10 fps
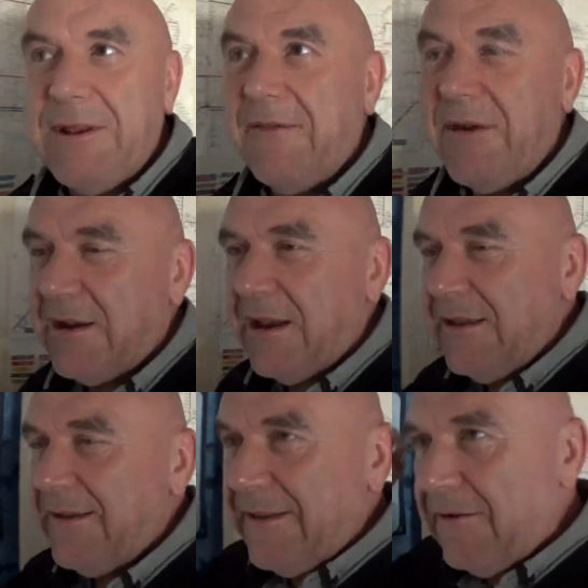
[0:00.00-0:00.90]
whatever. I
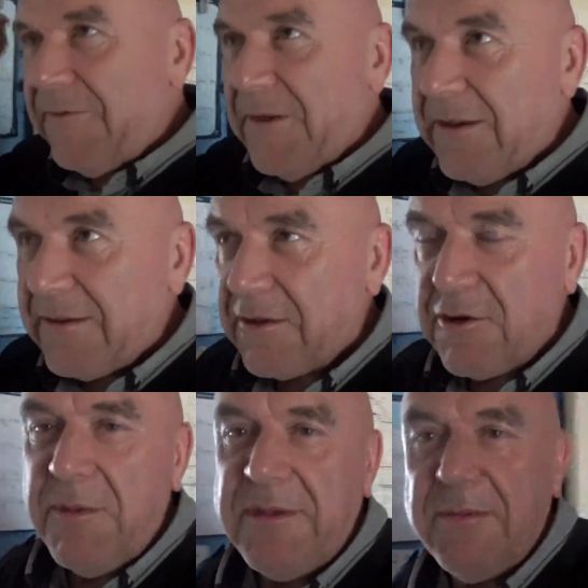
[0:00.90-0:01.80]
get these little things
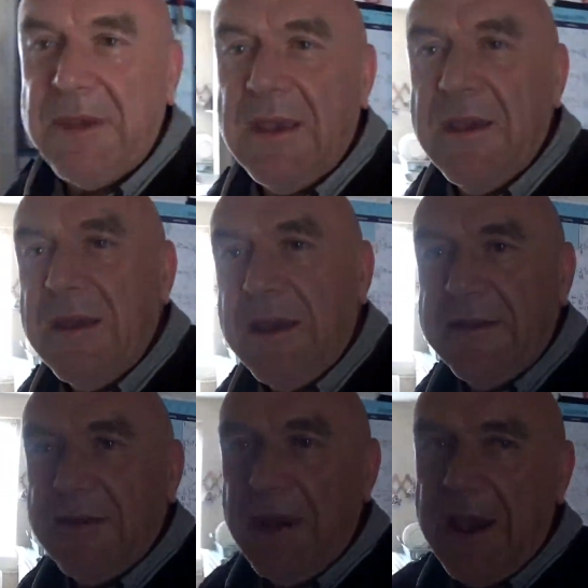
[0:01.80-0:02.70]
that come into me,
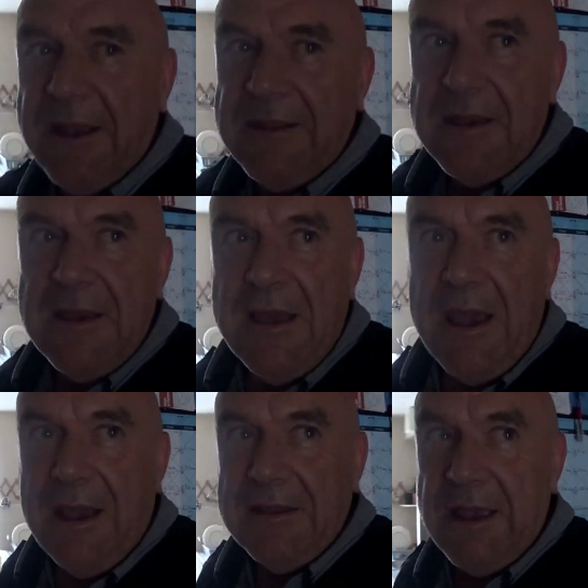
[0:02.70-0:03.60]
into my head,
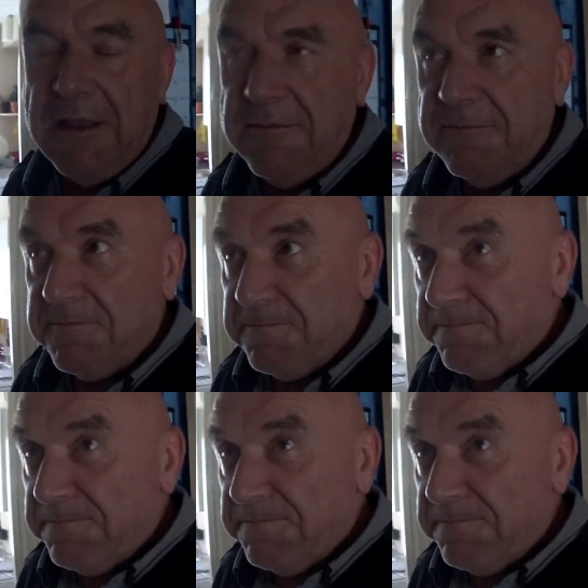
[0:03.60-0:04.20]
and then